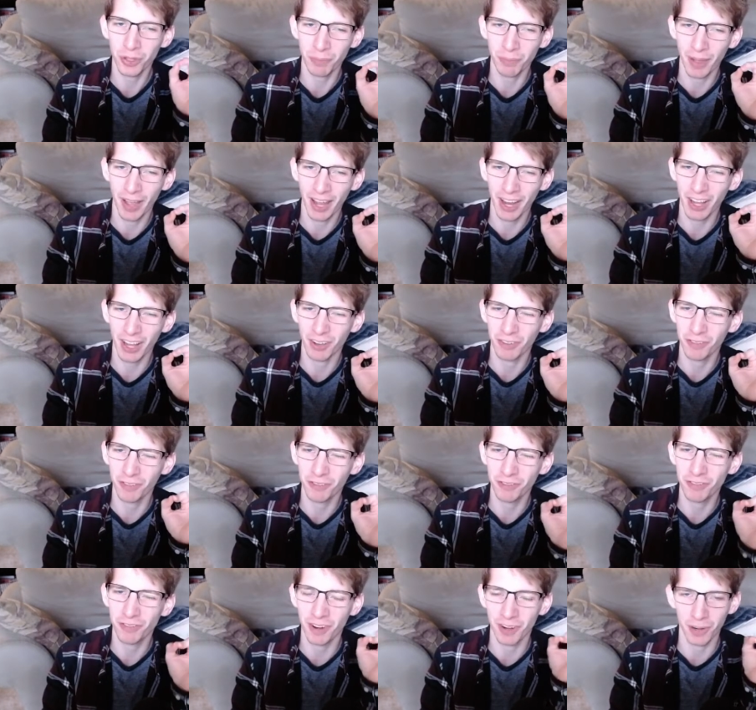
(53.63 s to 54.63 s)
it back a
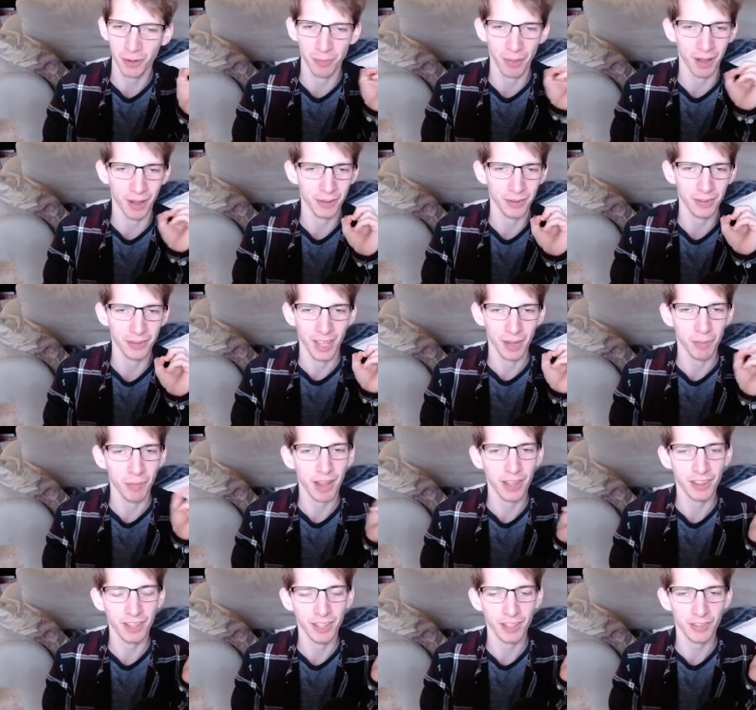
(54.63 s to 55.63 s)
fair amount. And
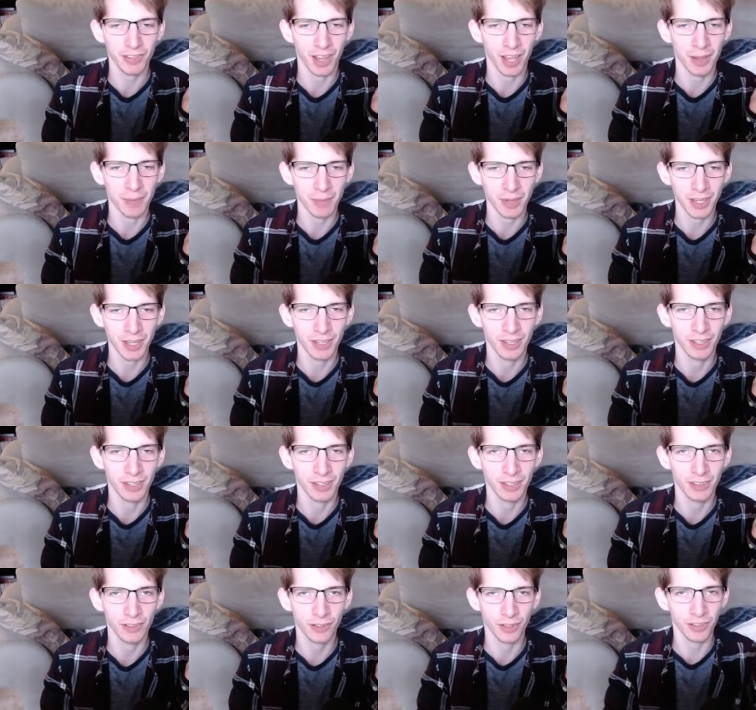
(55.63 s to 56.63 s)
by this, I
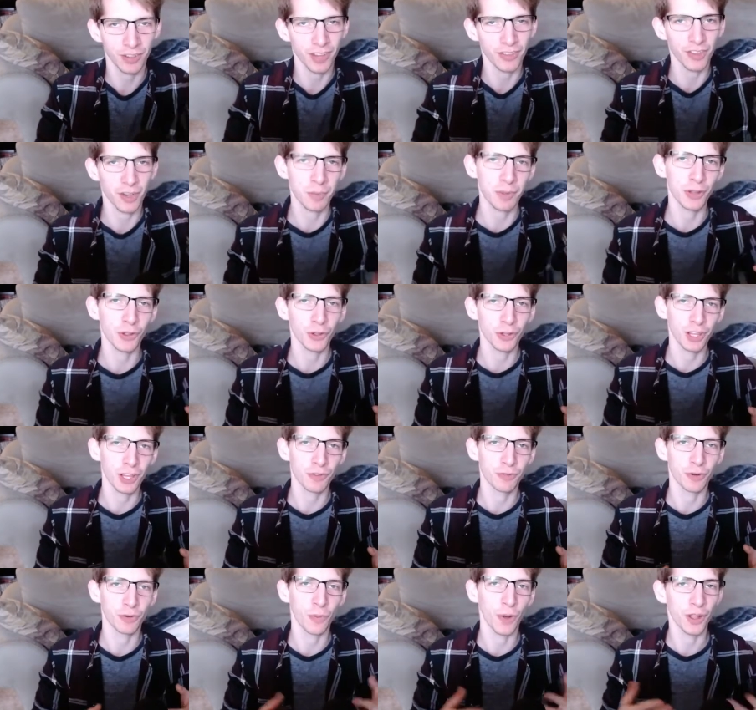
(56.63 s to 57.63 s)
mean sometimes I'd be
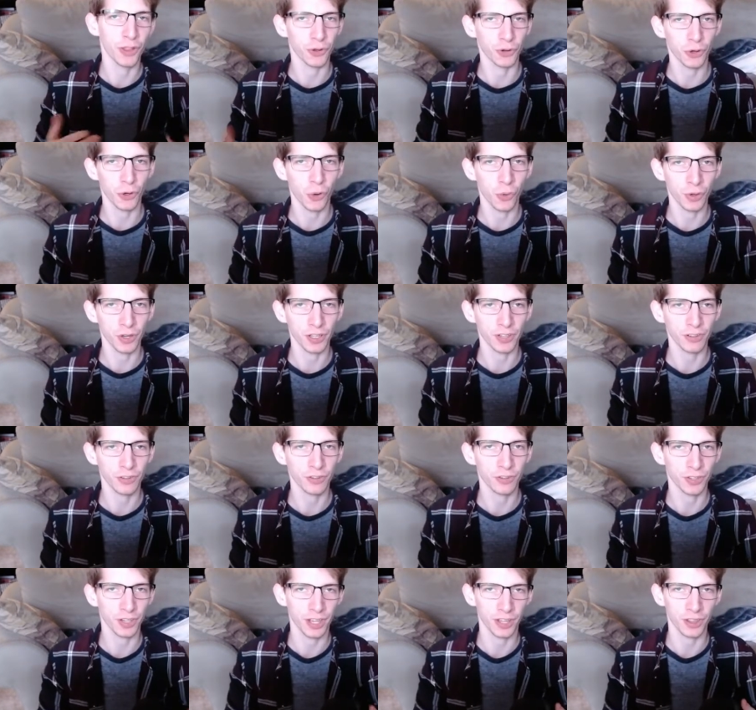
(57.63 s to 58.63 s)
looking for regular
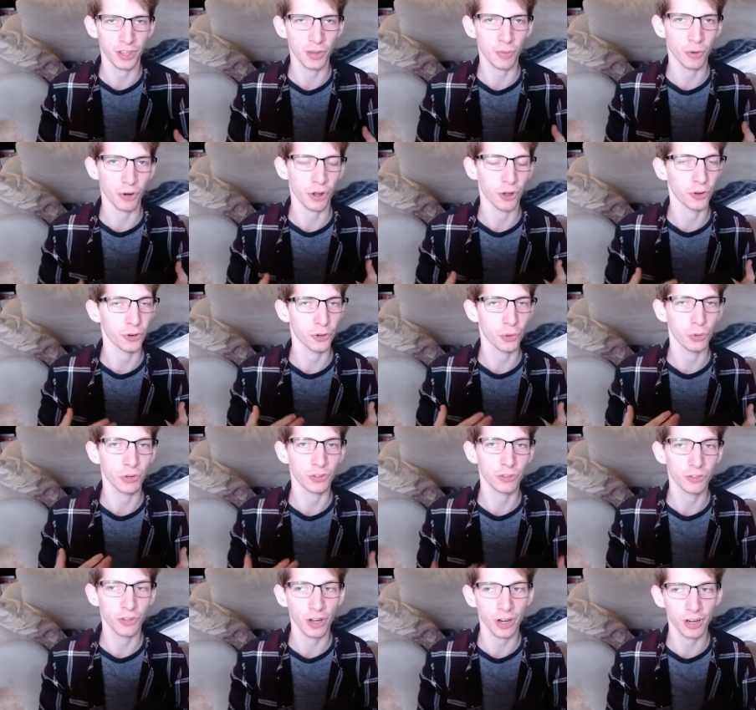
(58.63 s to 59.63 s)
coins to get the 100
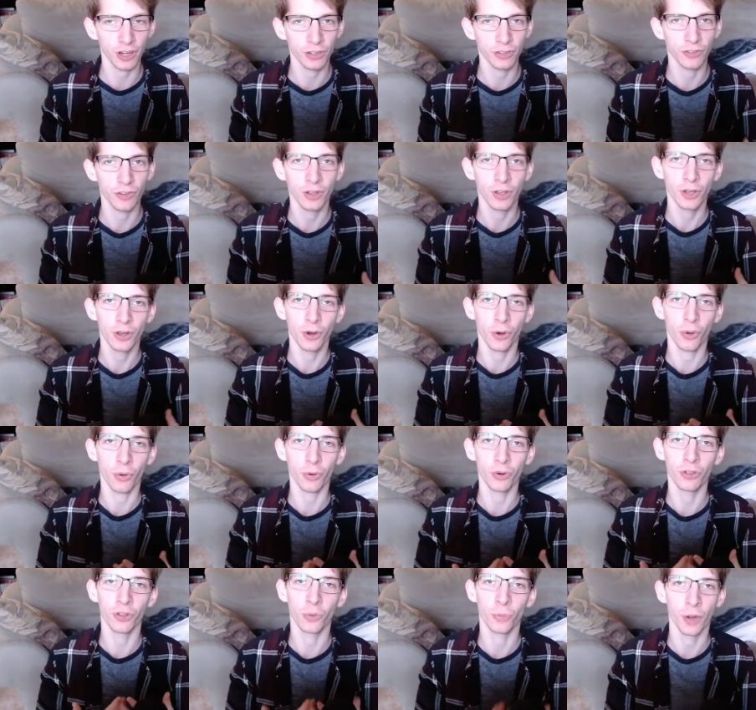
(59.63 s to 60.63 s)
coin stars,
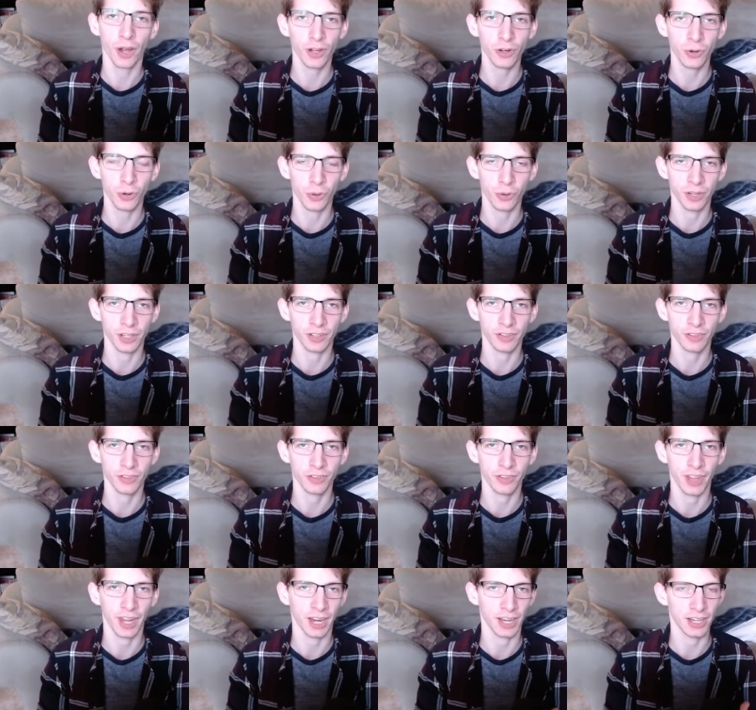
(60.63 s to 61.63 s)
or the red
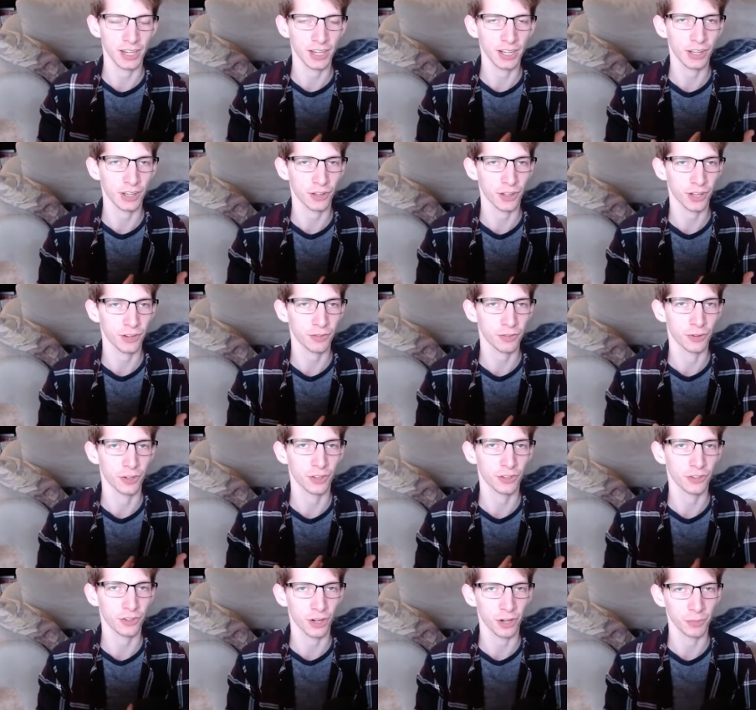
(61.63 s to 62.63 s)
coins that I need to collect for
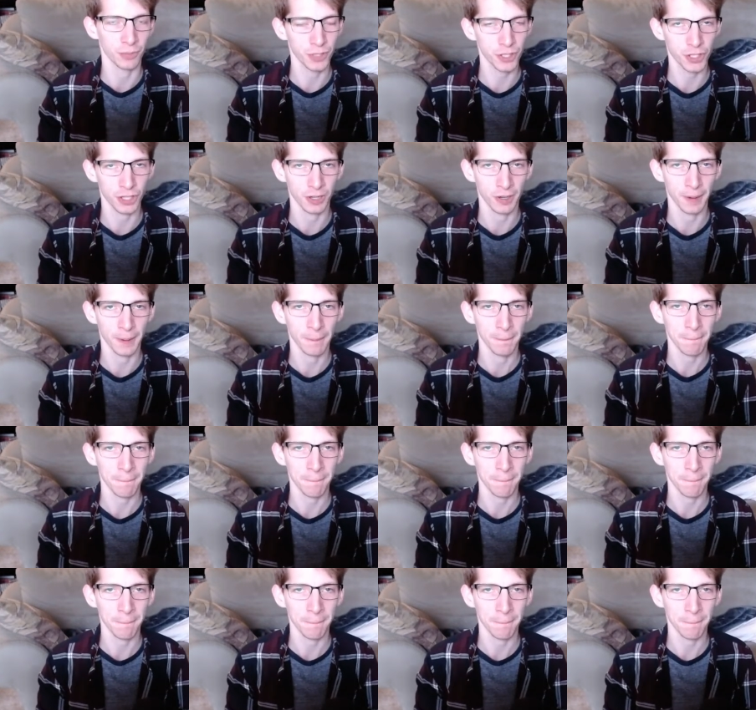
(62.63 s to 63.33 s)
a star mission.